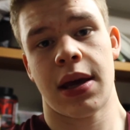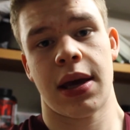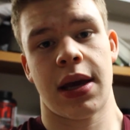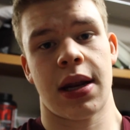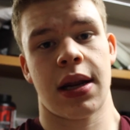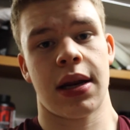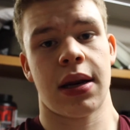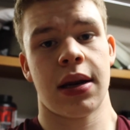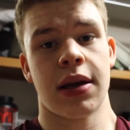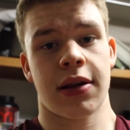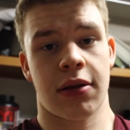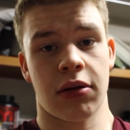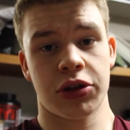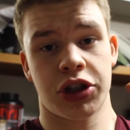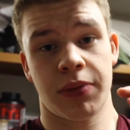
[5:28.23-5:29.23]
and
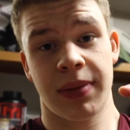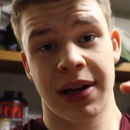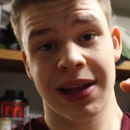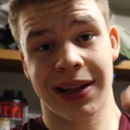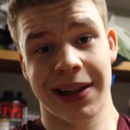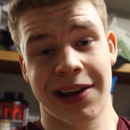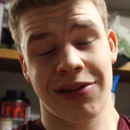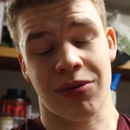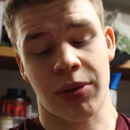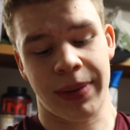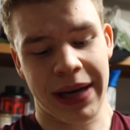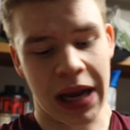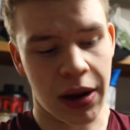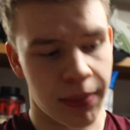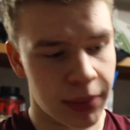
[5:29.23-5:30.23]
social media links will
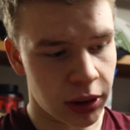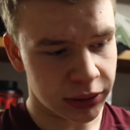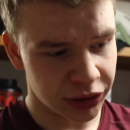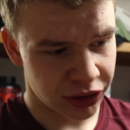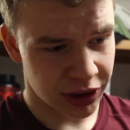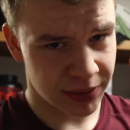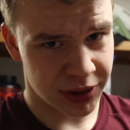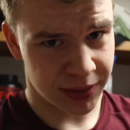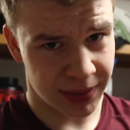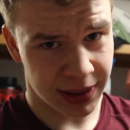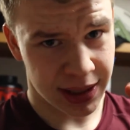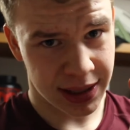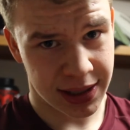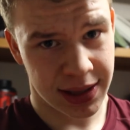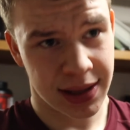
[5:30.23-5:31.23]
be down below in the description
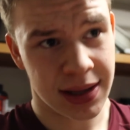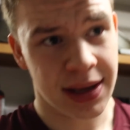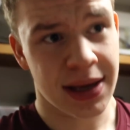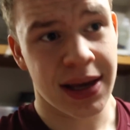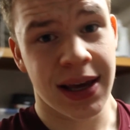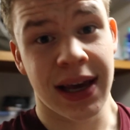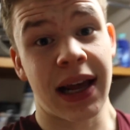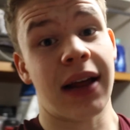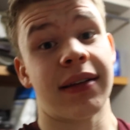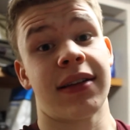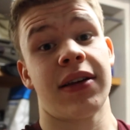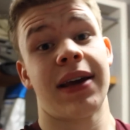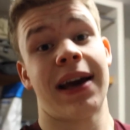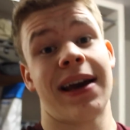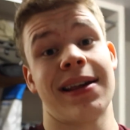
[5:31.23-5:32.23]
box and I'll
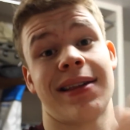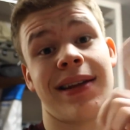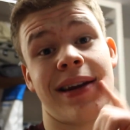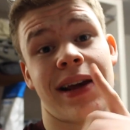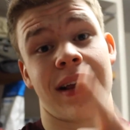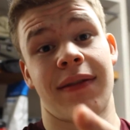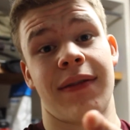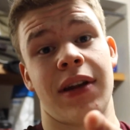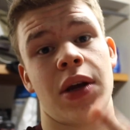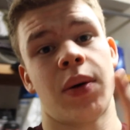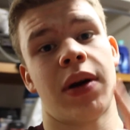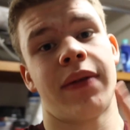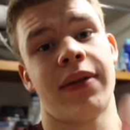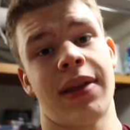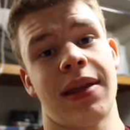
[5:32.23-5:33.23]
see you guys in the next video
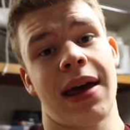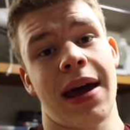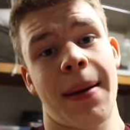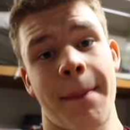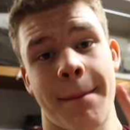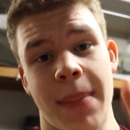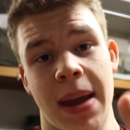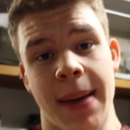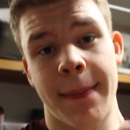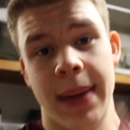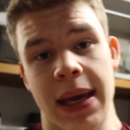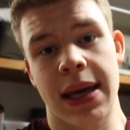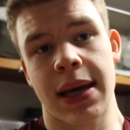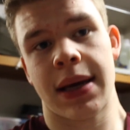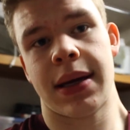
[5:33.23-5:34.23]
whatever that may
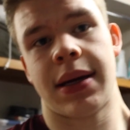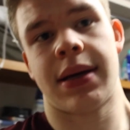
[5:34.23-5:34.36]
be